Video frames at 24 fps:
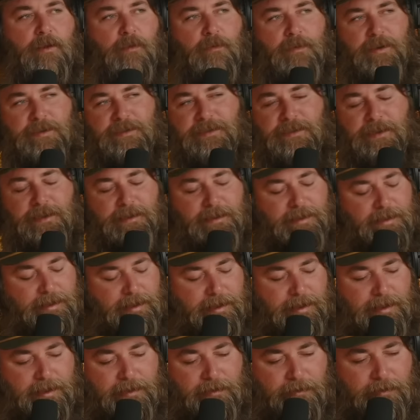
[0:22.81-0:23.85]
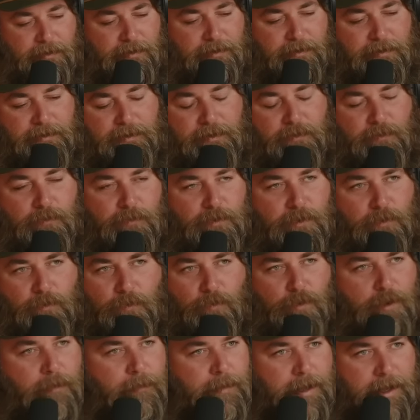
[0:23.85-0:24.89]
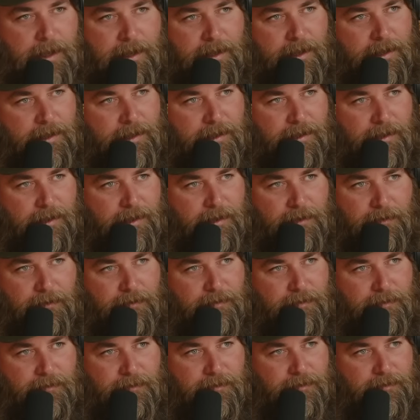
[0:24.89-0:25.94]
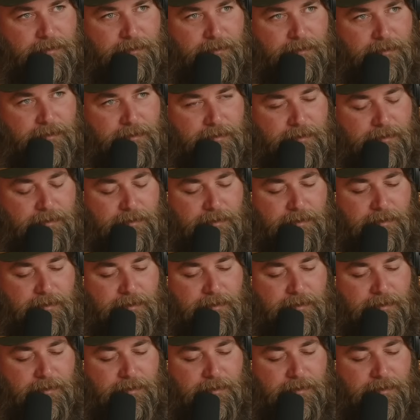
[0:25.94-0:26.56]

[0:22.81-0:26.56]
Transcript: what is that thing called? The, the whoopee? I don't, yeah.